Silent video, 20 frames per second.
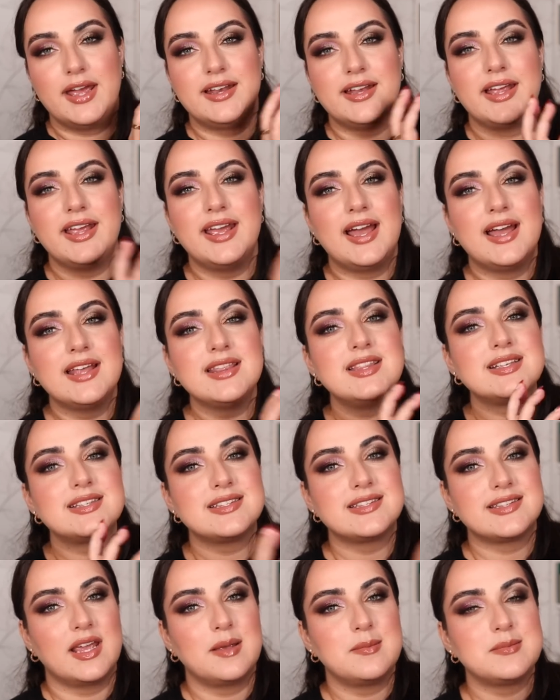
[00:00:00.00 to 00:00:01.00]
and I had the
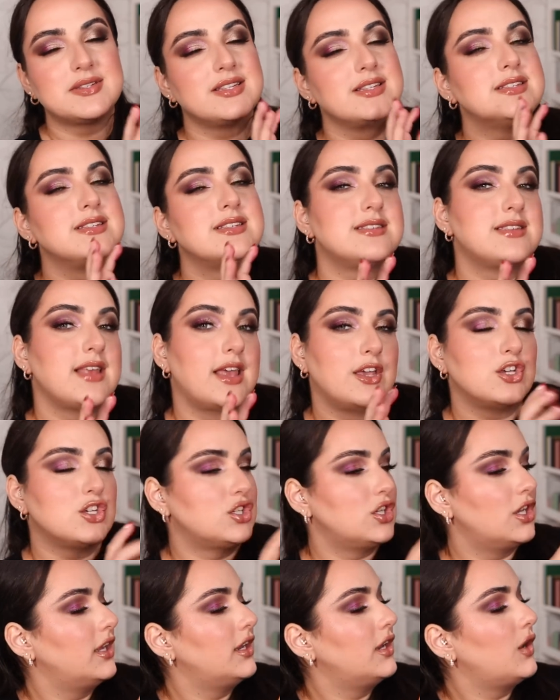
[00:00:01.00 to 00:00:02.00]
same
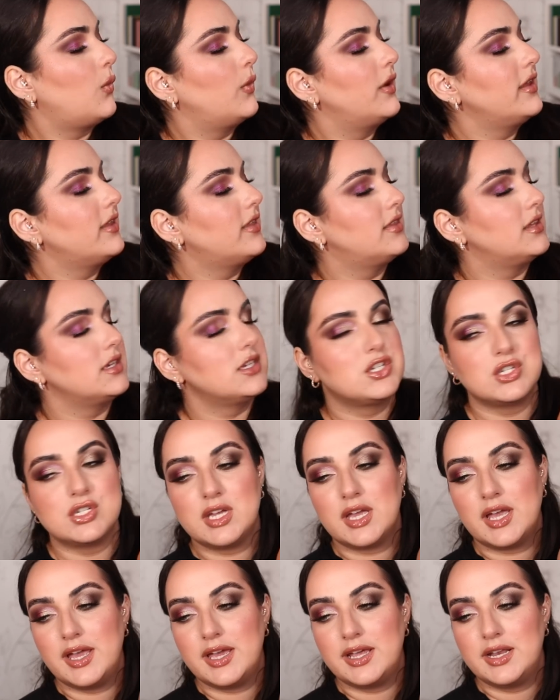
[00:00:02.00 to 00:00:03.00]
sensation with the
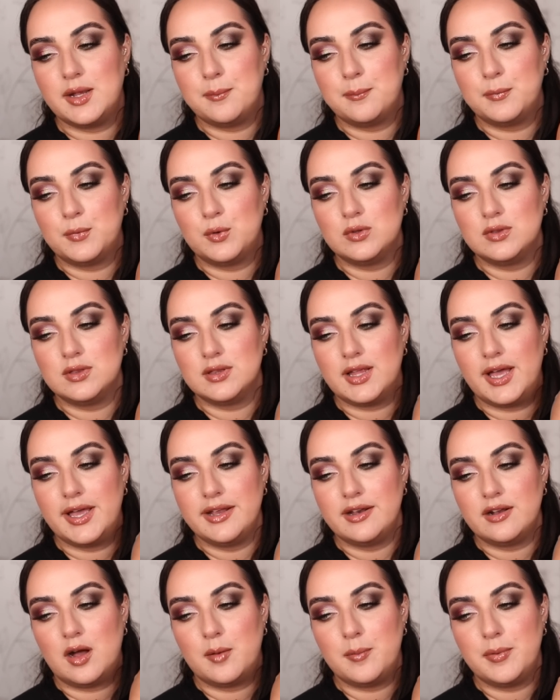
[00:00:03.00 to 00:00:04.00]
shade
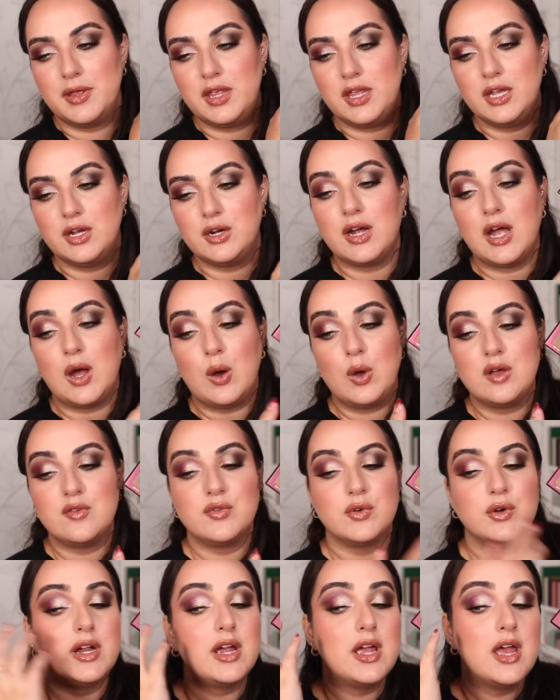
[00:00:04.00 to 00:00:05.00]
Moonlight up here.
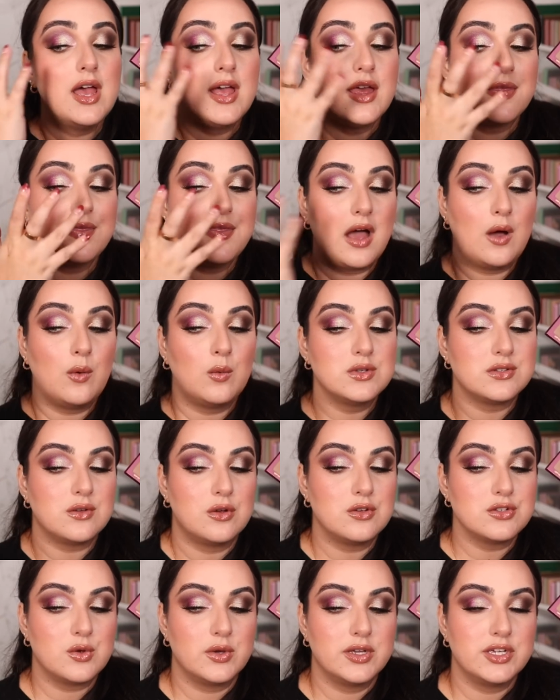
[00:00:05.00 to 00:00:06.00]
However, that was
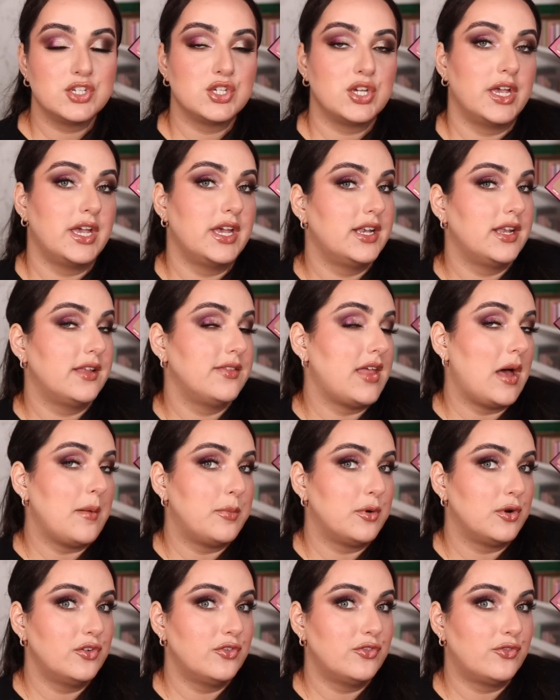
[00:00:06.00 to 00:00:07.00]
also a shade that
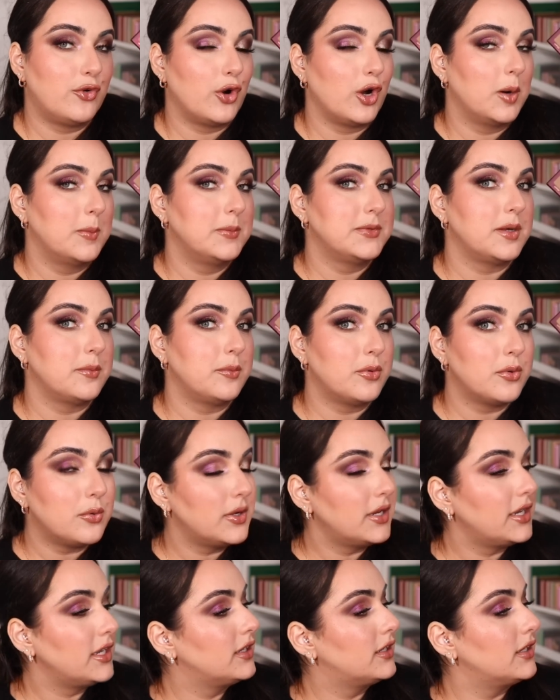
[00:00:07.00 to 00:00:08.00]
performed
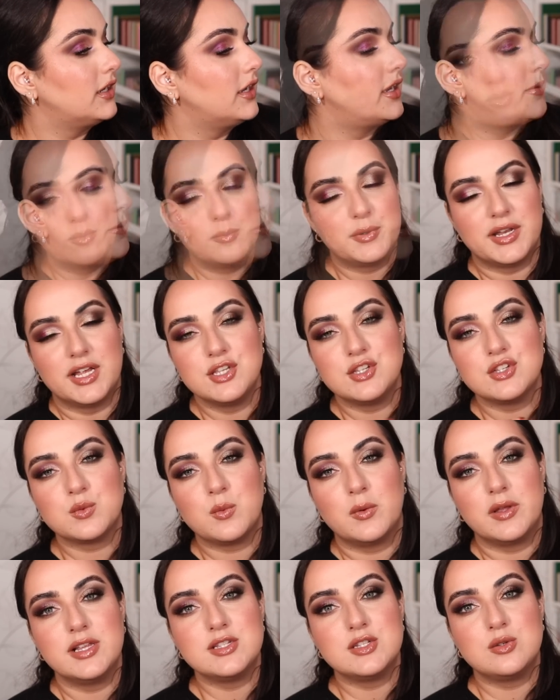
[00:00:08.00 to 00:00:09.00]
pretty good but I just
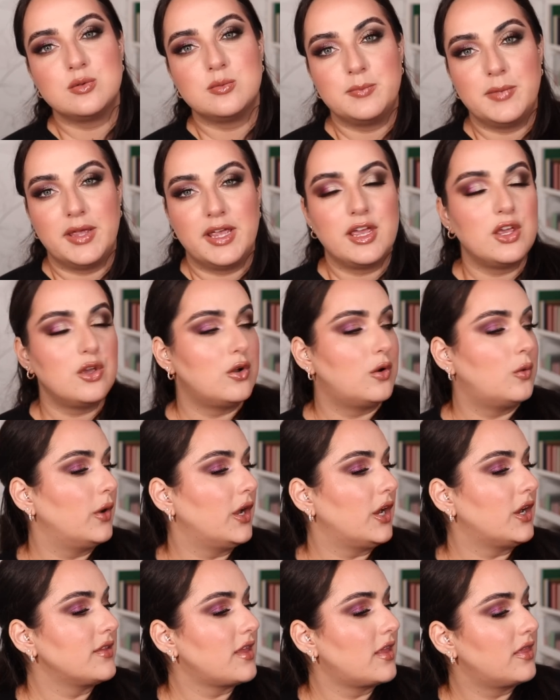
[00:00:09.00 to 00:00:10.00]
wanted to make you
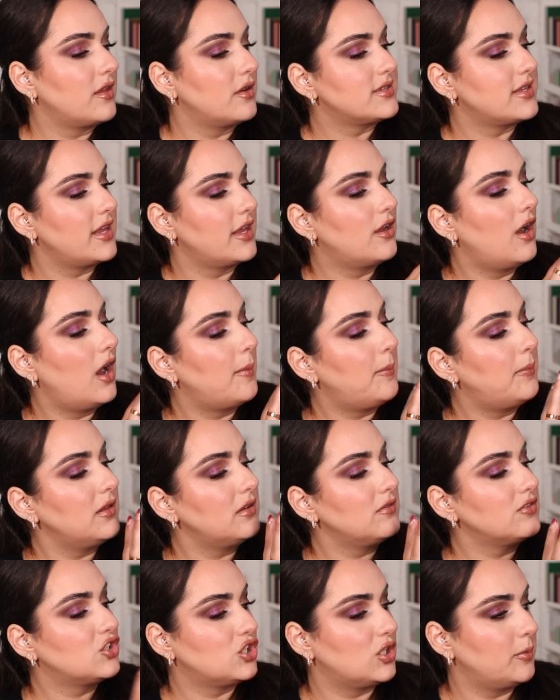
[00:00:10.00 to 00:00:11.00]
aware that there's a couple
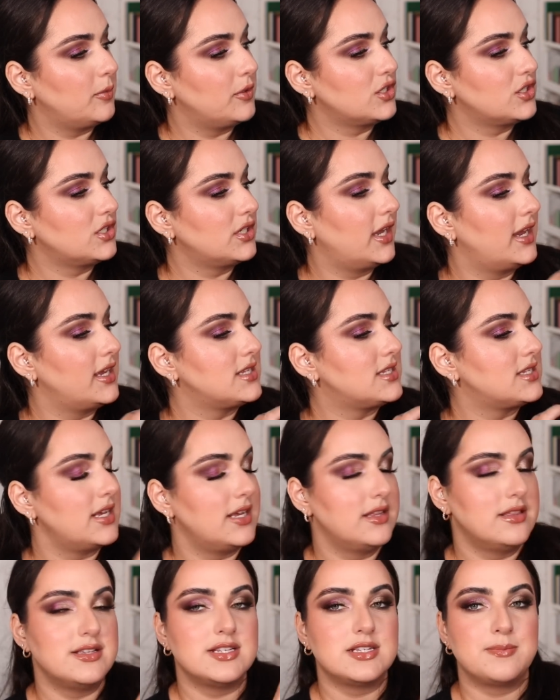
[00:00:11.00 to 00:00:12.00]
of shimmer shades shades
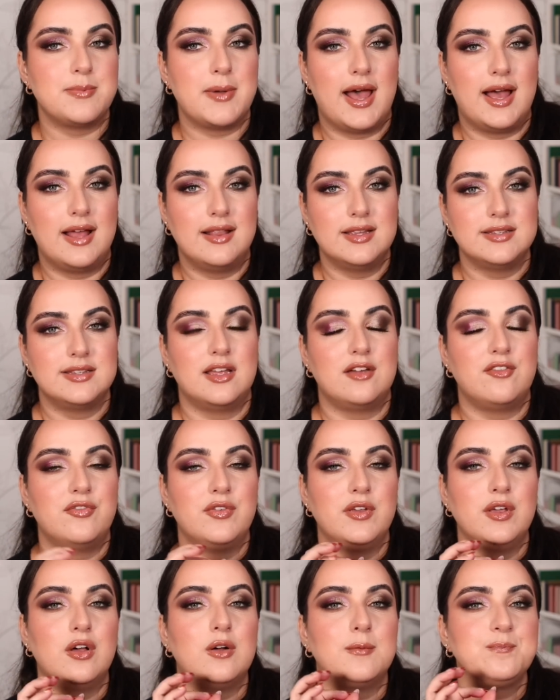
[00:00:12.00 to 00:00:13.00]
in this palette that
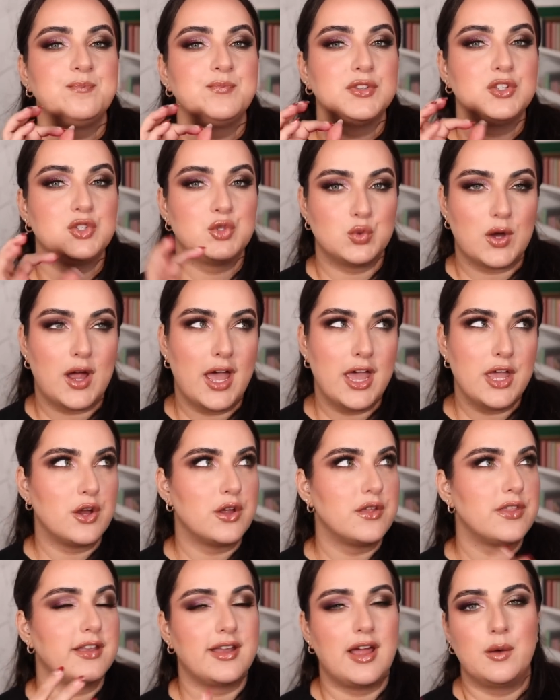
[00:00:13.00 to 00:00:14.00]
feel
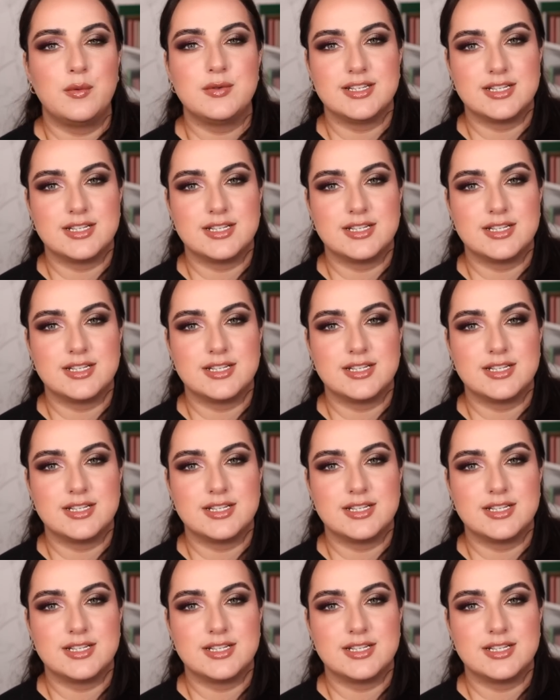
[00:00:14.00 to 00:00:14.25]
drier than I was